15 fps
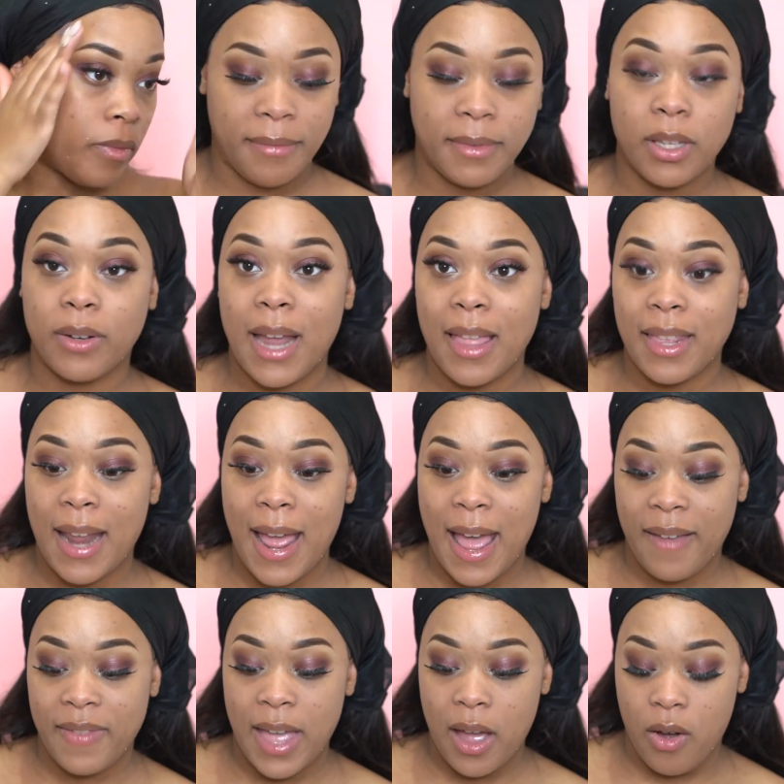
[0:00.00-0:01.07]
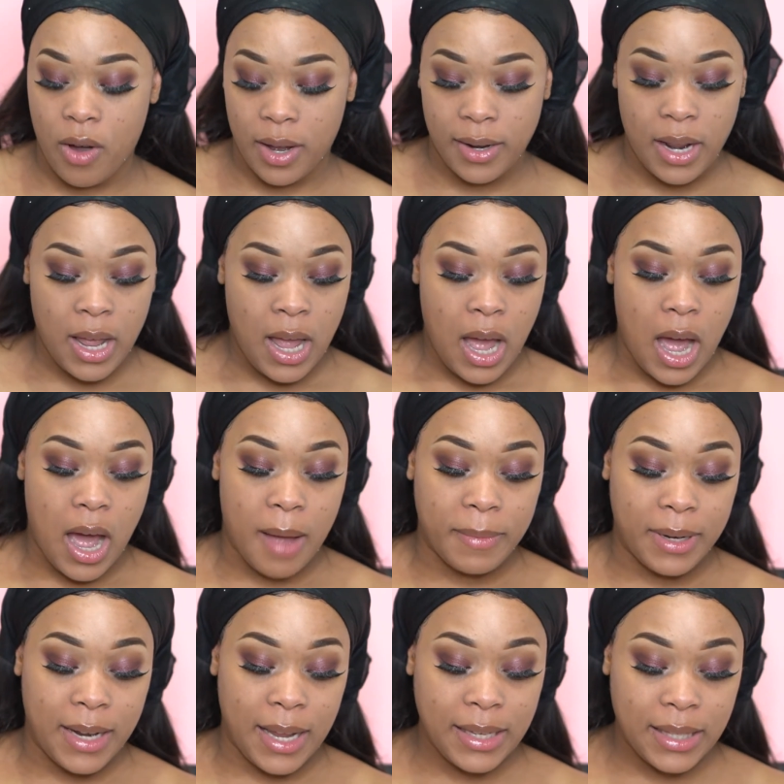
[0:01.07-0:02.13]
So now that I have that on,
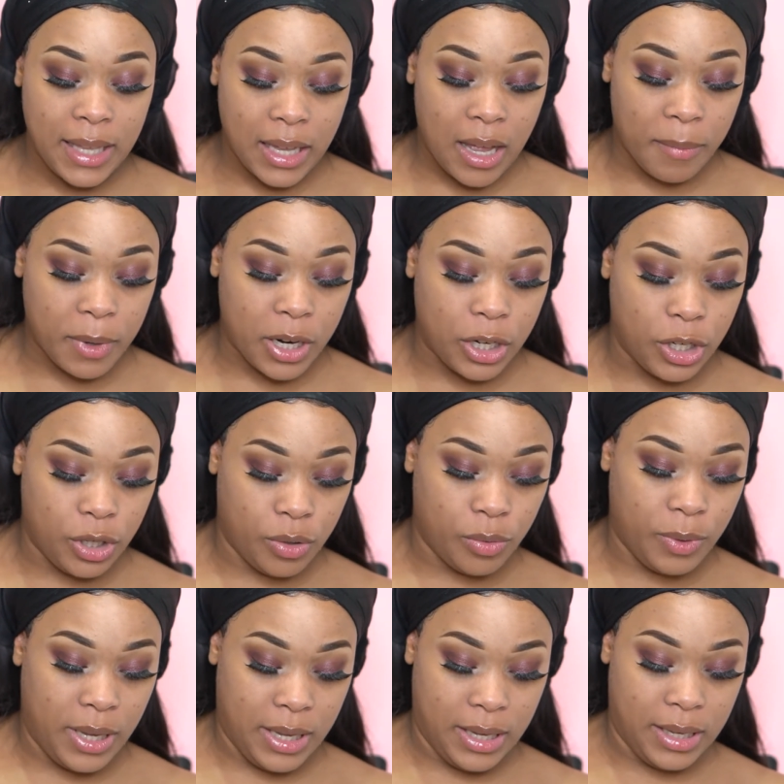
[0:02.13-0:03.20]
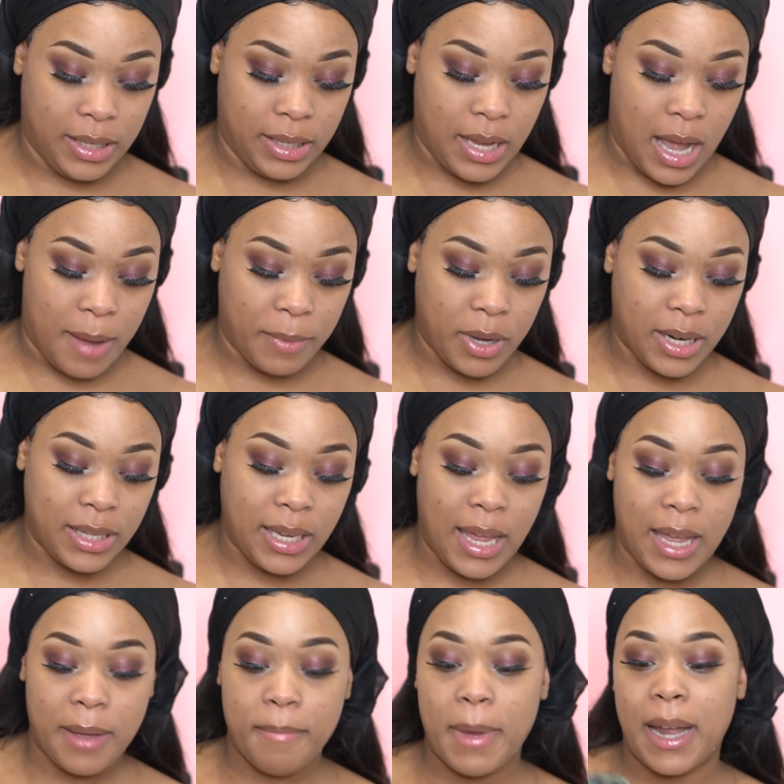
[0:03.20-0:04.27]
the next thing I'm going to do is I'm going to
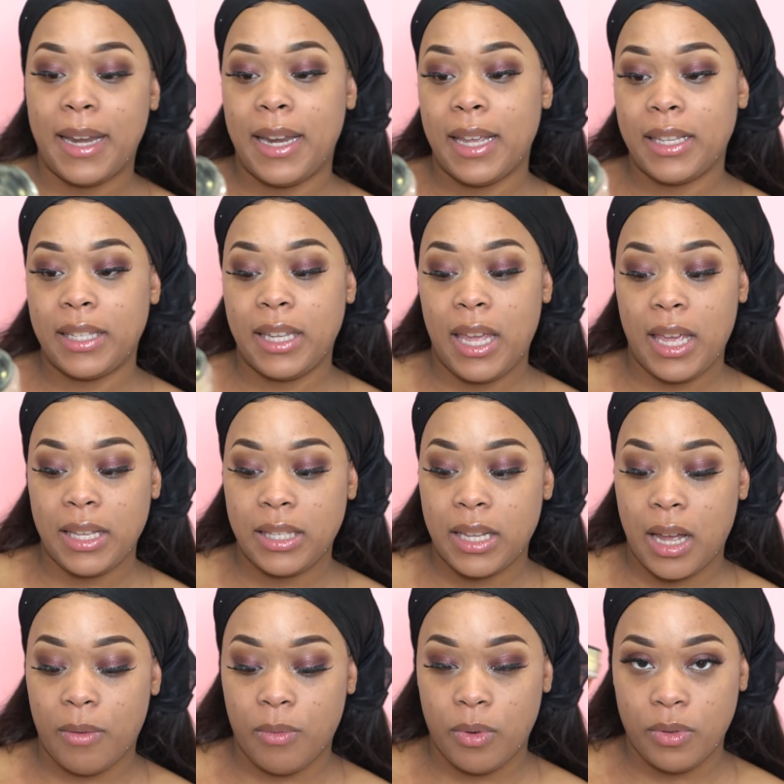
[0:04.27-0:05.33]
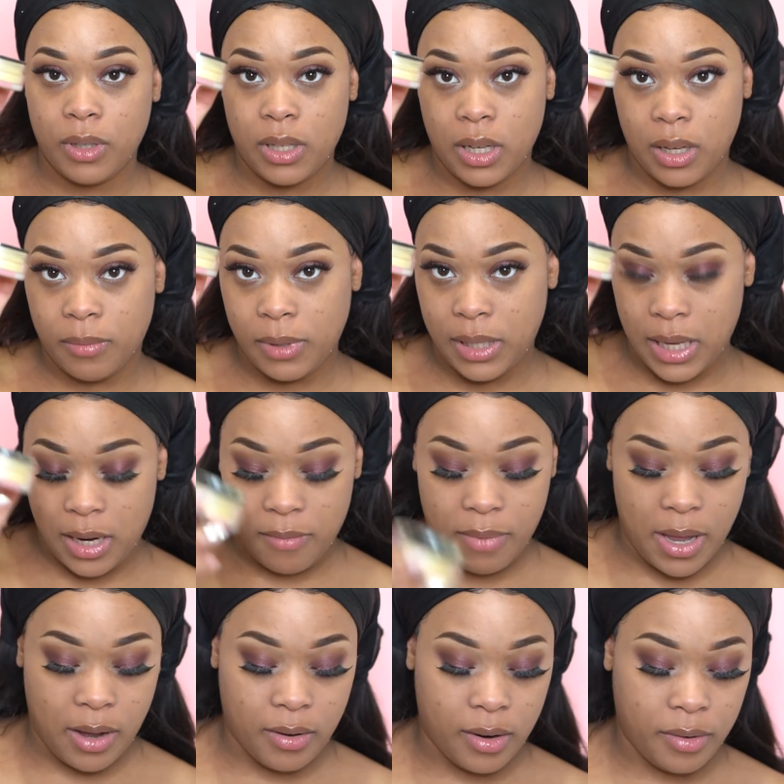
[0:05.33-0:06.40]
take my NYX Can't Stop Won't Stop setting
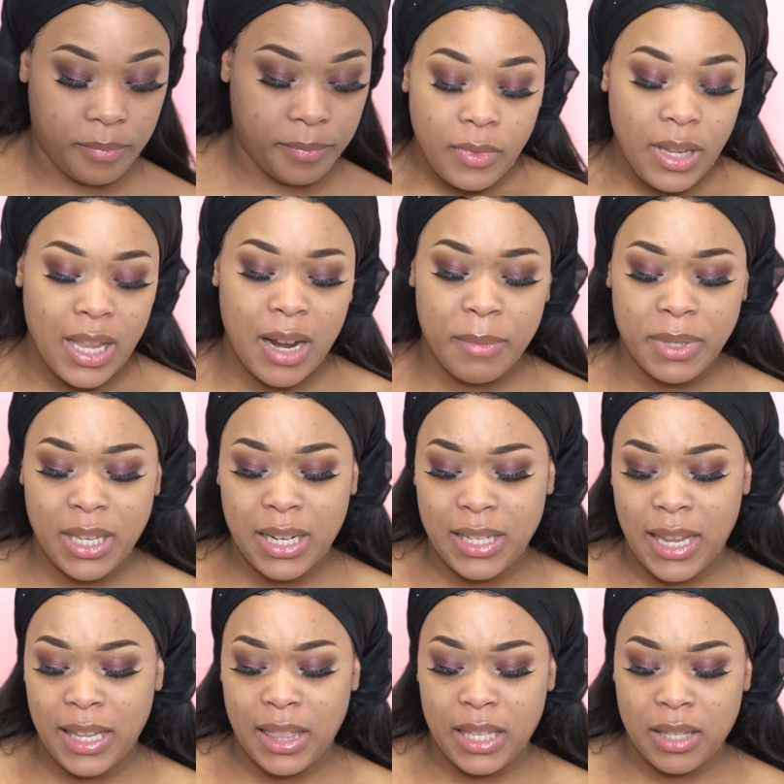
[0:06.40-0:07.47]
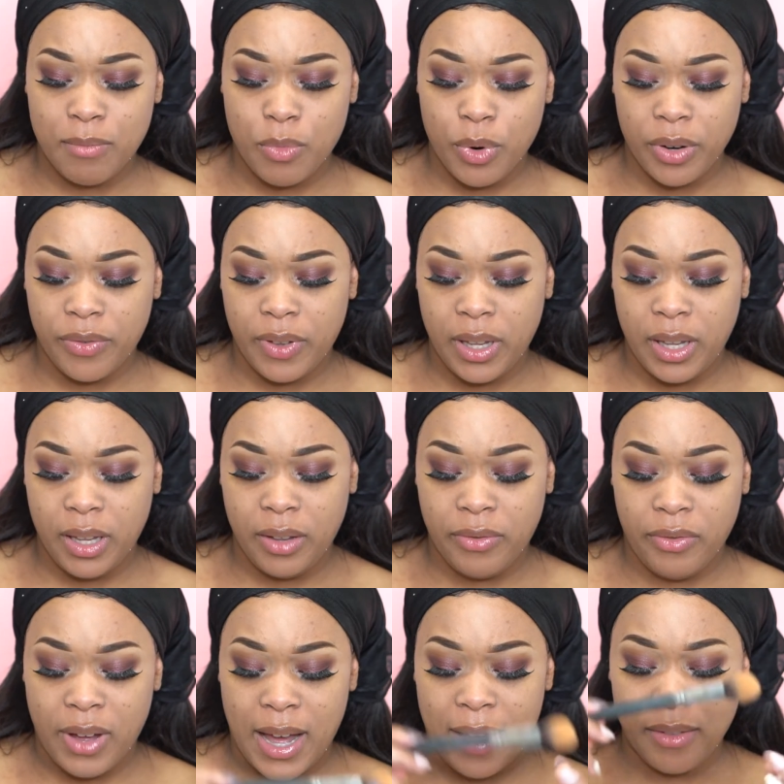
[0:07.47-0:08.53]
powder, and I'm just going to take this Morphe
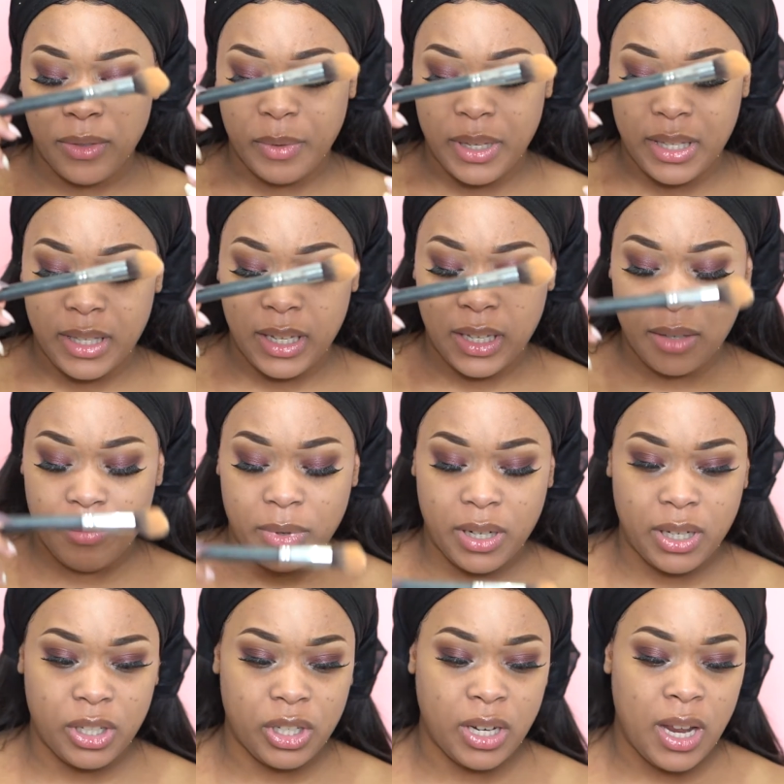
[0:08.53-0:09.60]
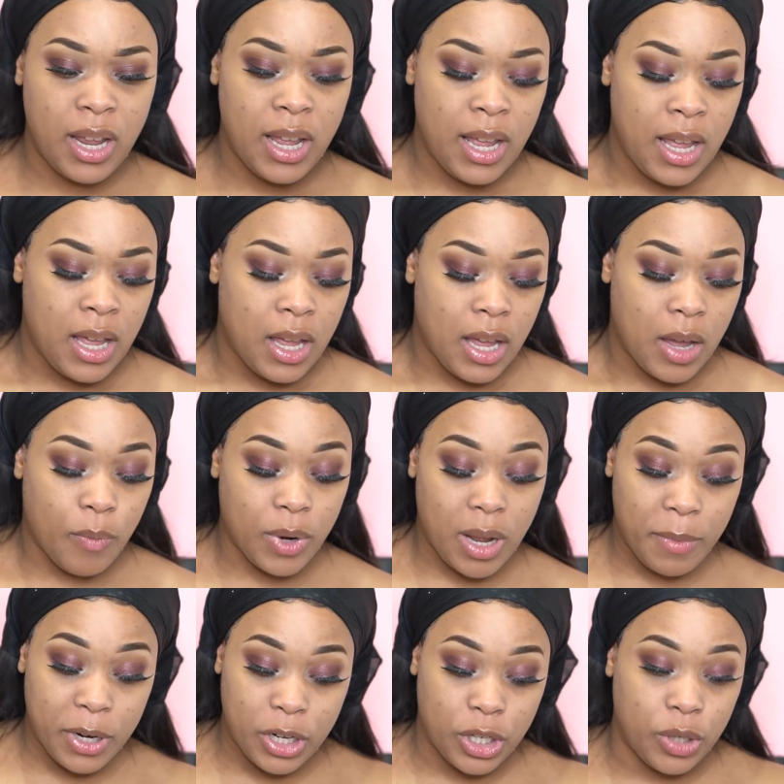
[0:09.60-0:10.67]
536 brush. And what
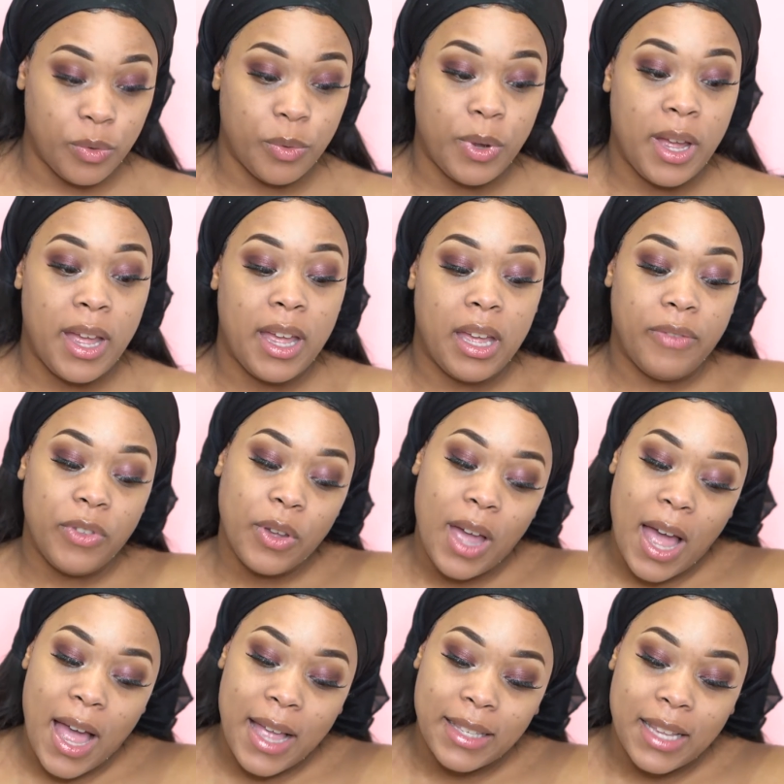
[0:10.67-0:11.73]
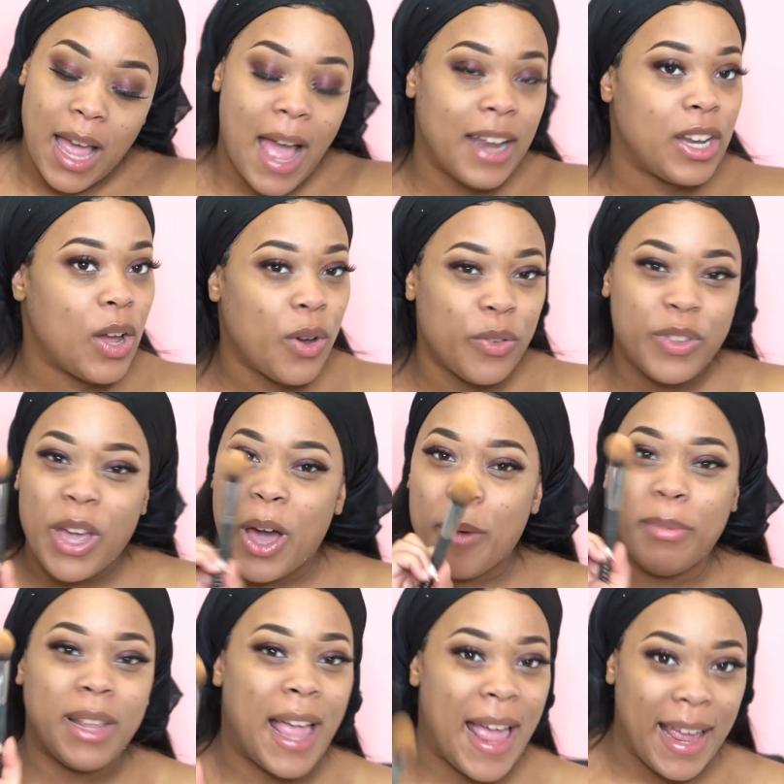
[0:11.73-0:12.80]
I'm going to do, if you guys, I know if
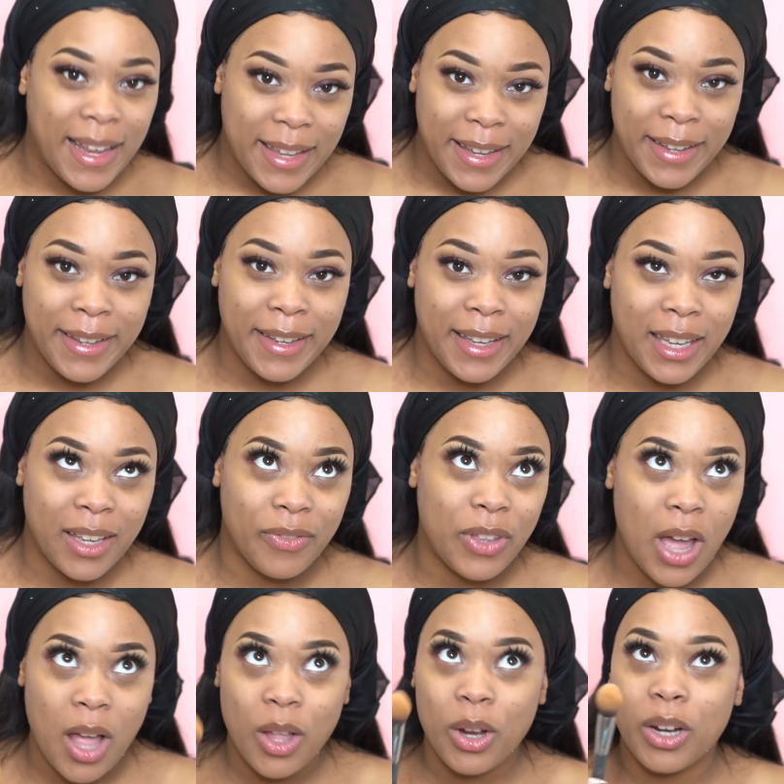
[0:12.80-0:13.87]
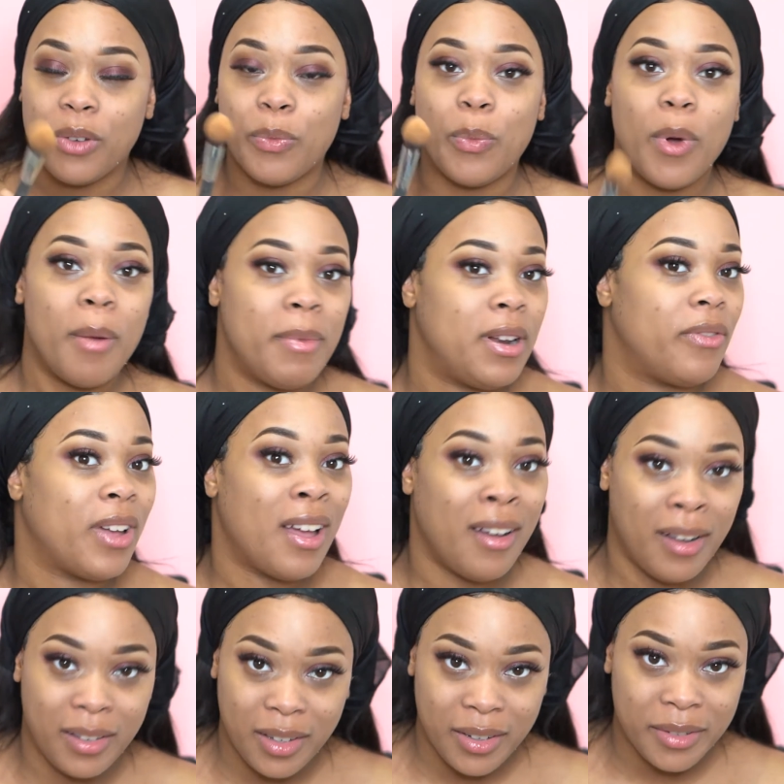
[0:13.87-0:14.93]
y'all black, if y'all are a woman of
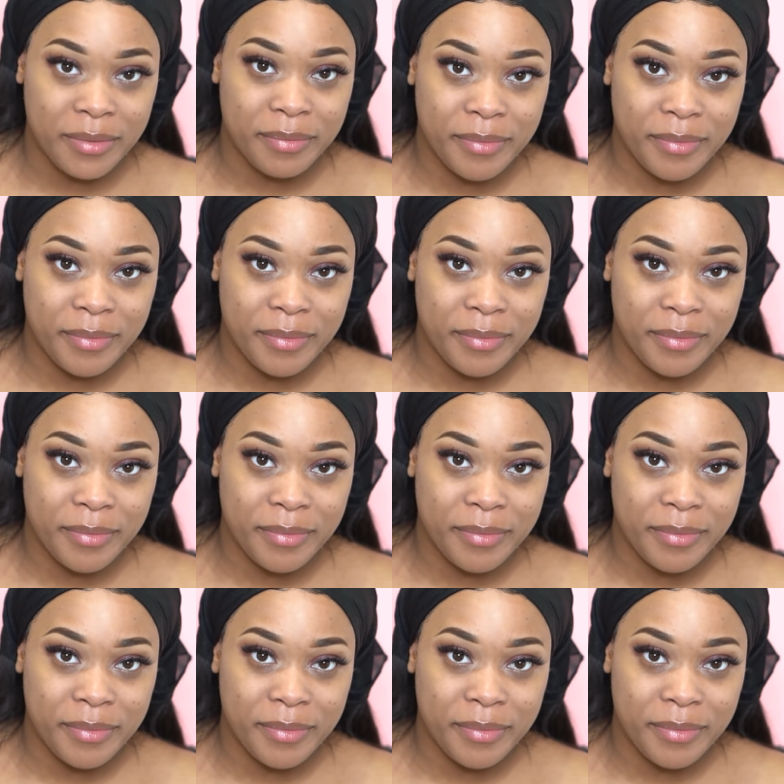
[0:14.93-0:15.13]
color,